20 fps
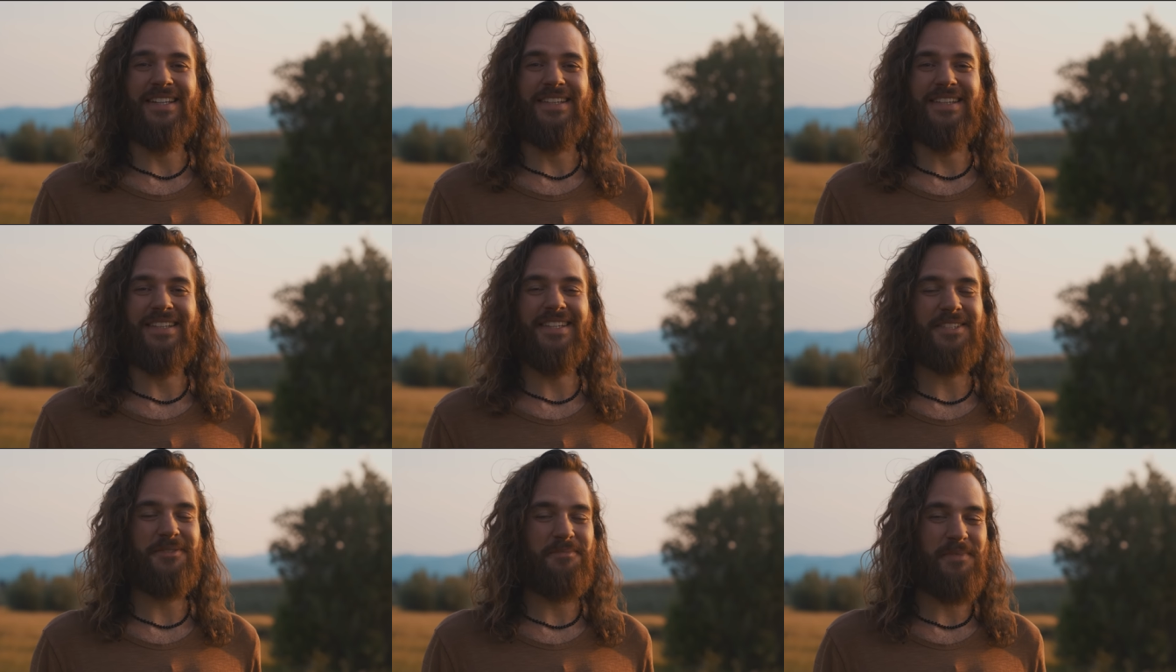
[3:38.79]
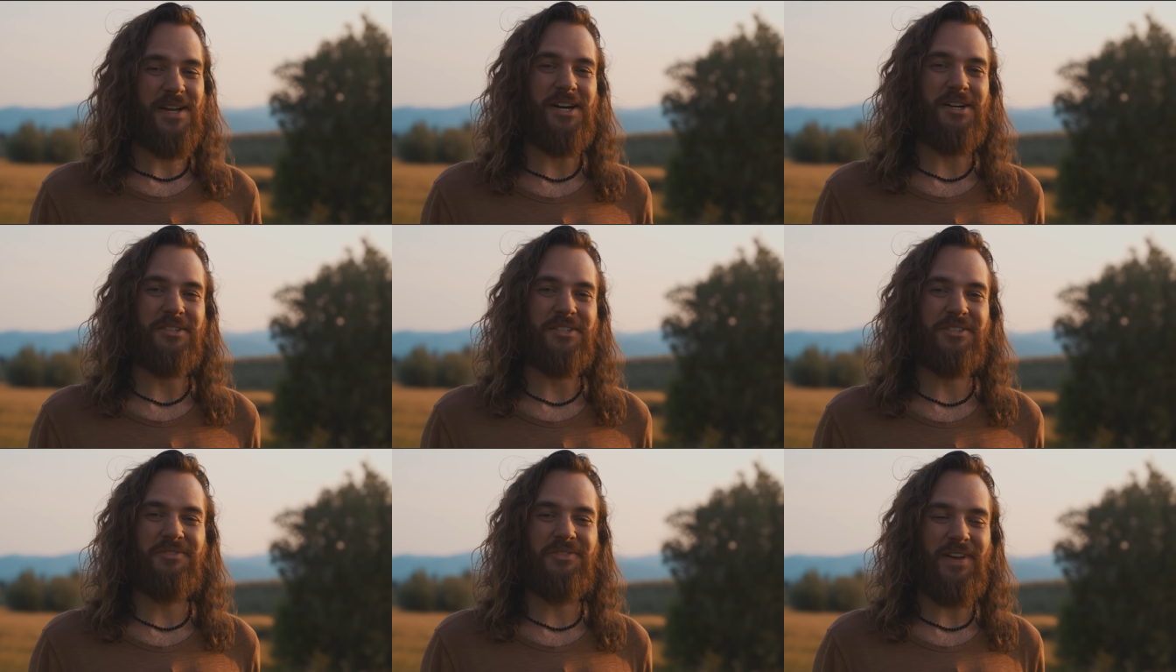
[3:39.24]
this
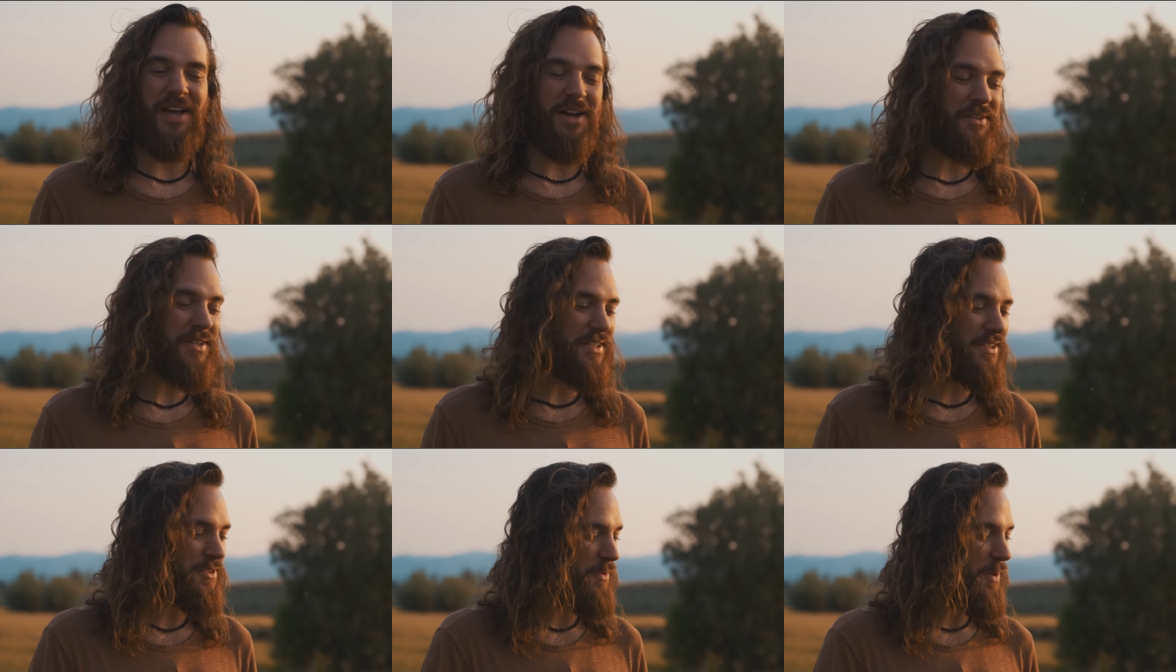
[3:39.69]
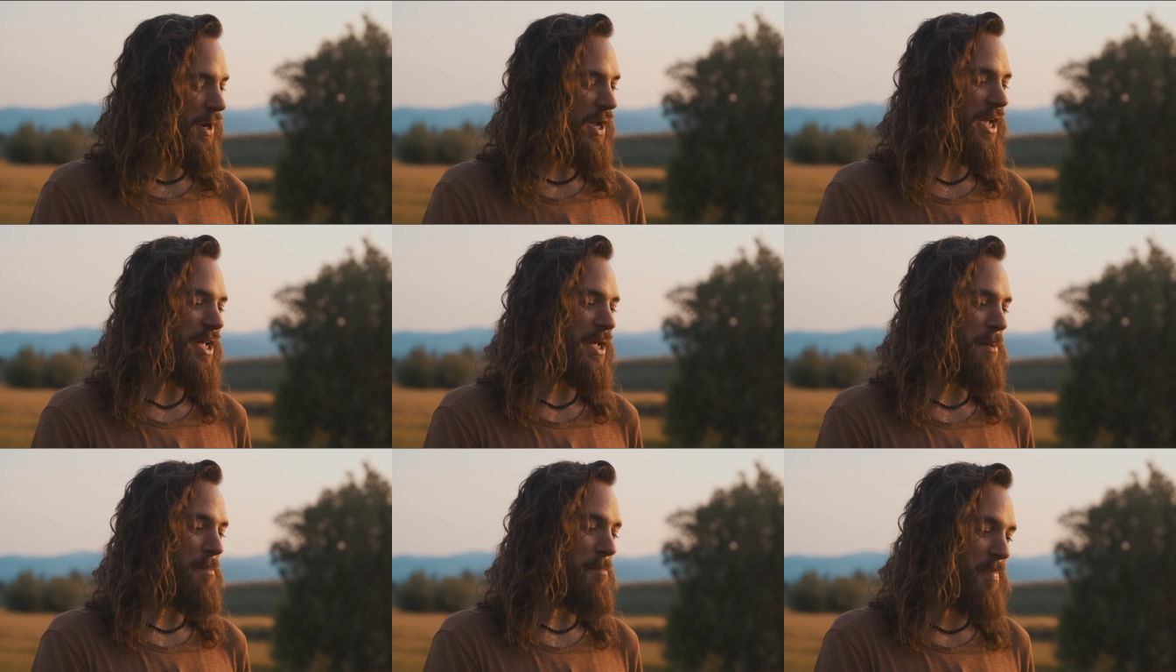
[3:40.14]
mouse found its
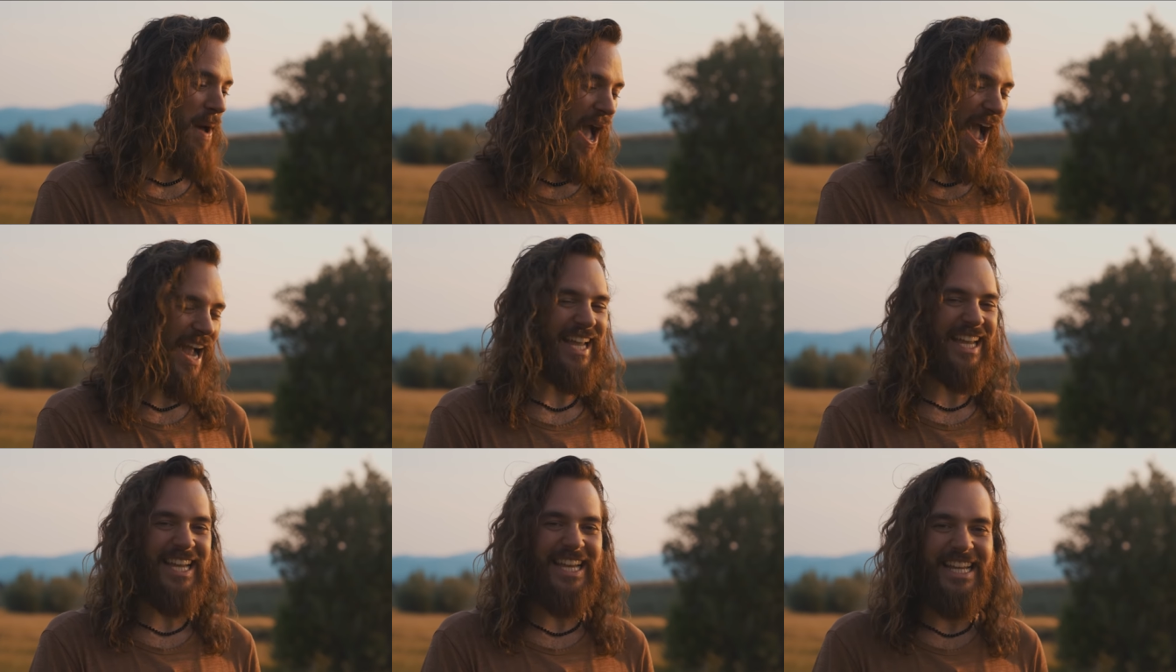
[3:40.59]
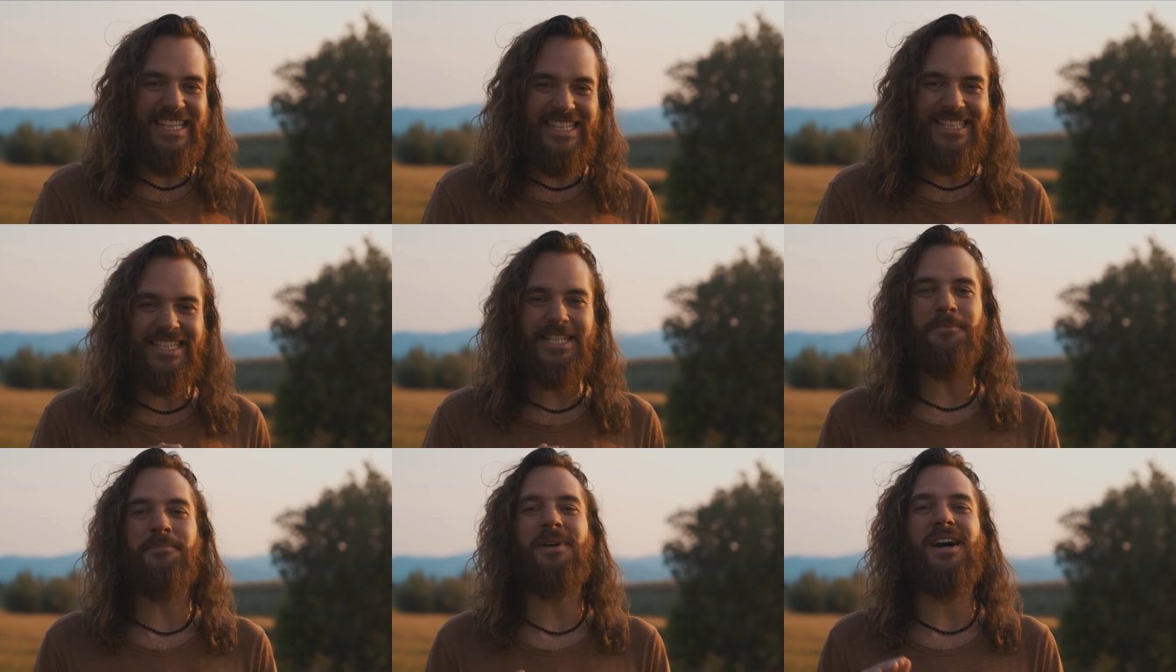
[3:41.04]
way back
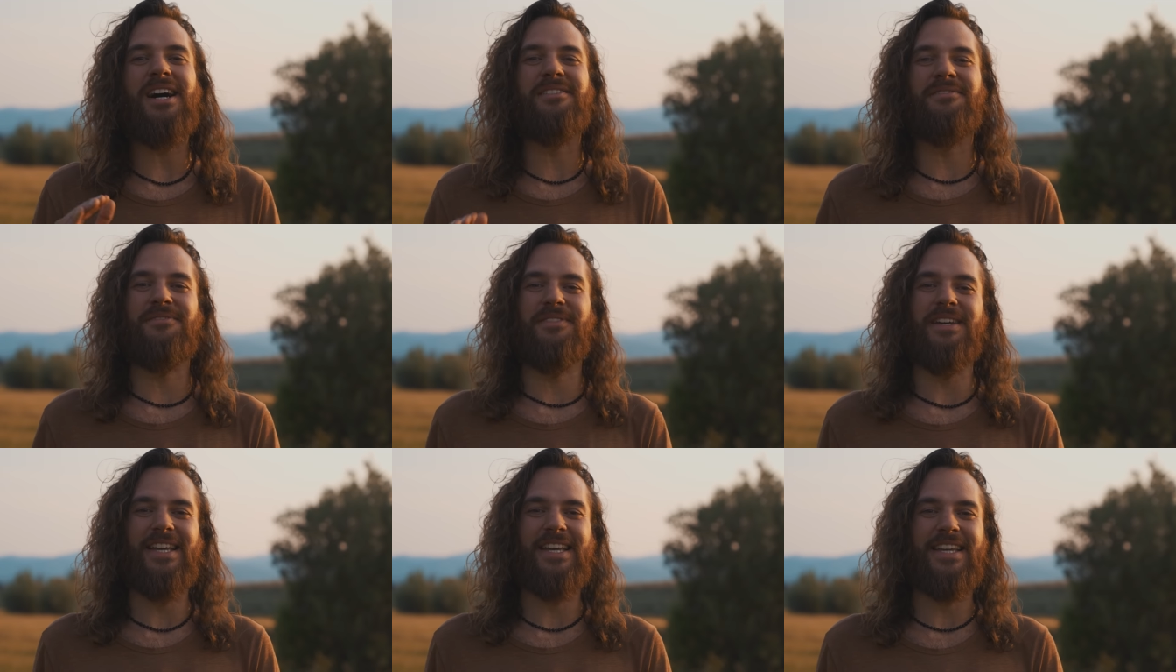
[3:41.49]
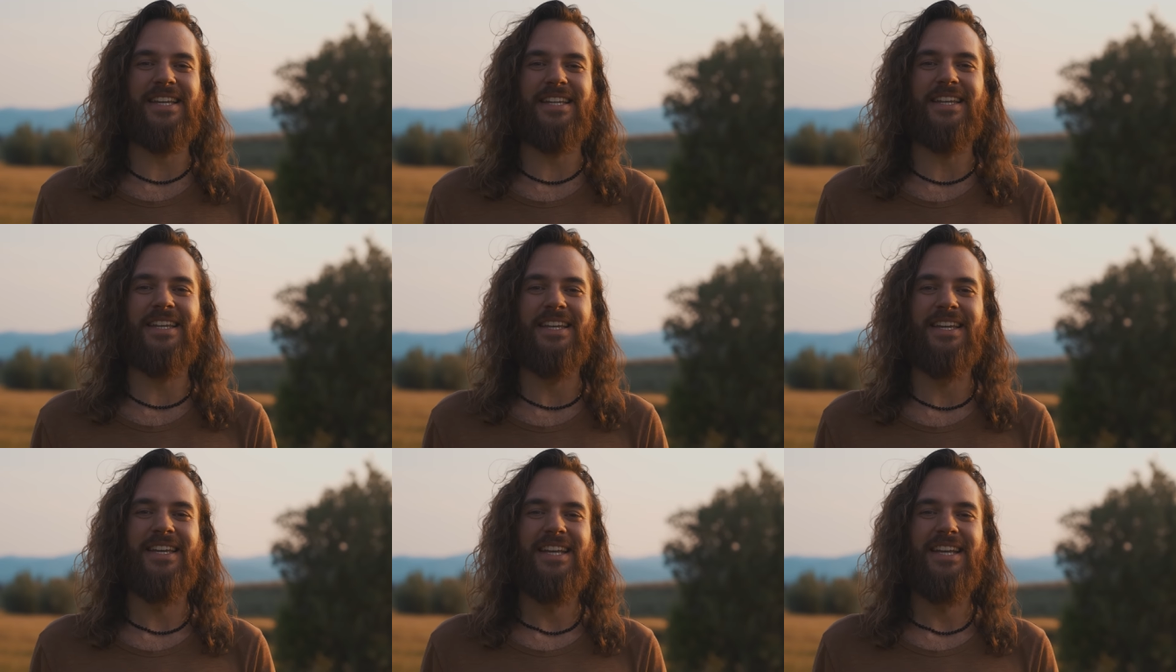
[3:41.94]
into my van,